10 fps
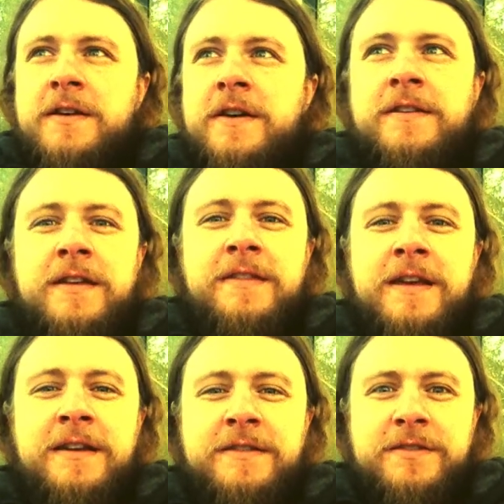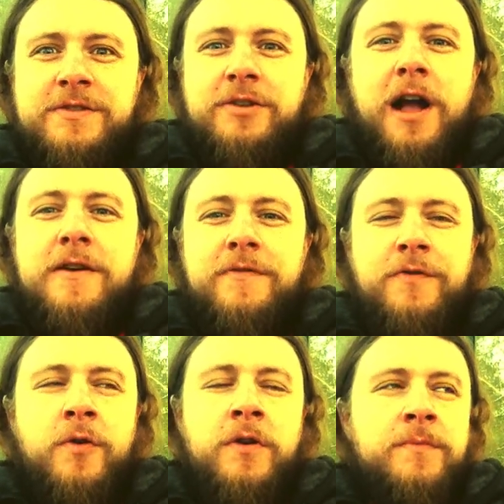that they, they need to strive
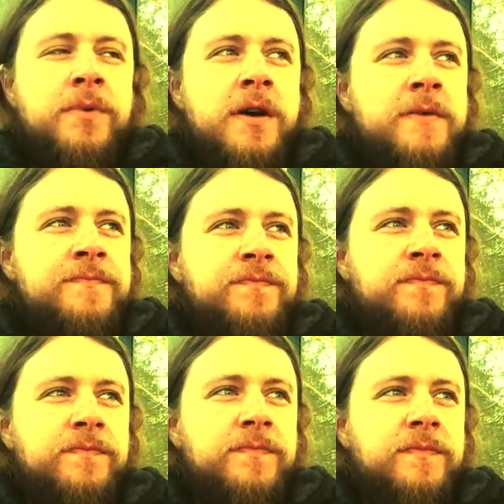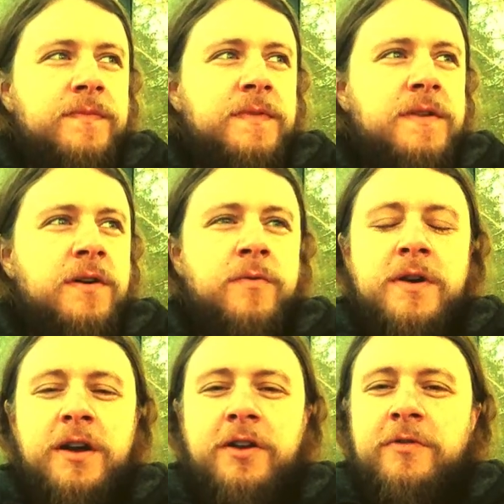for but no we're
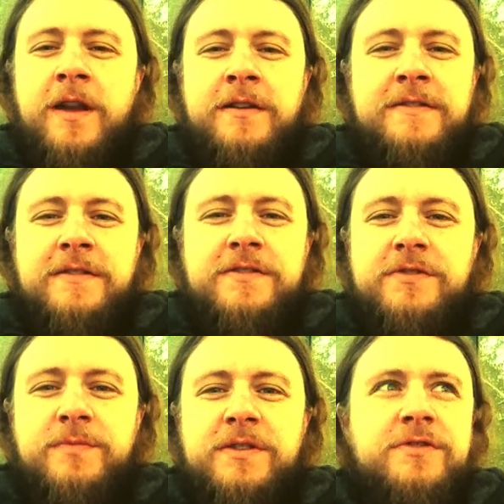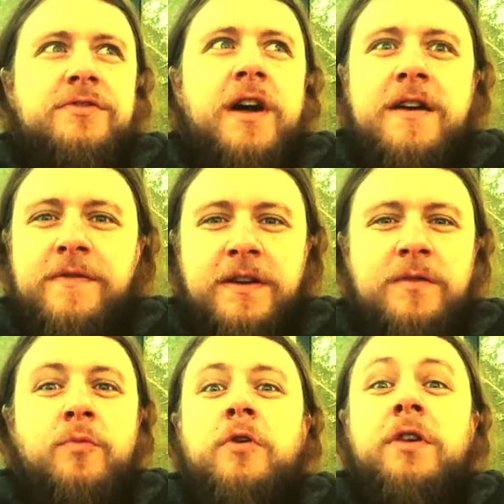not created to be striving
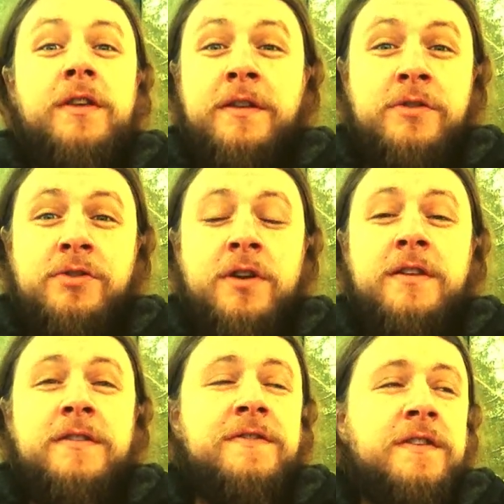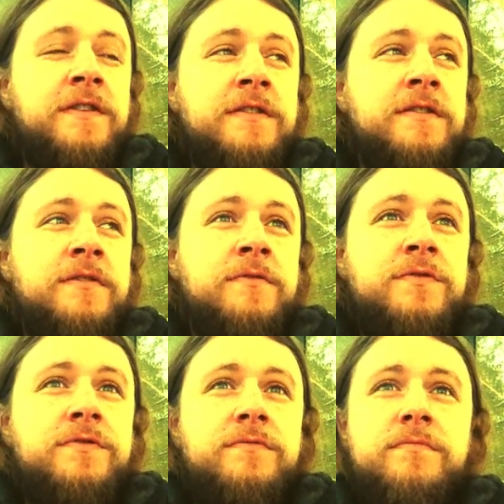and working and trying to you know
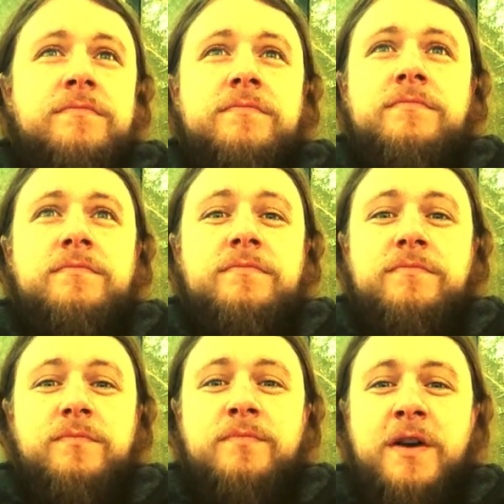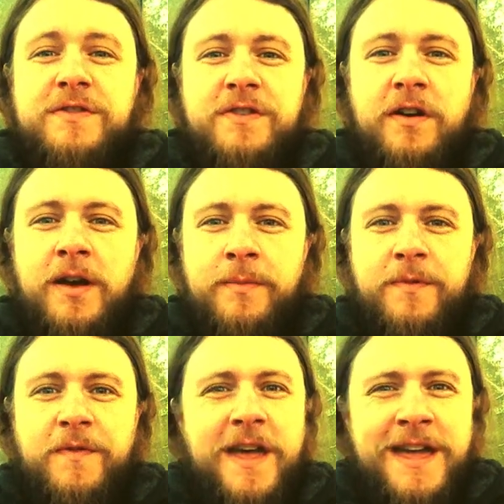muster up
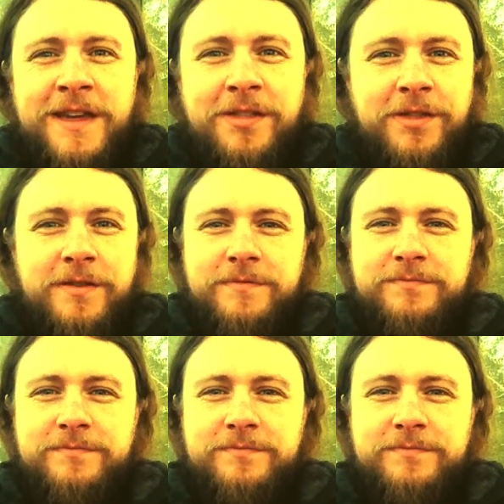faith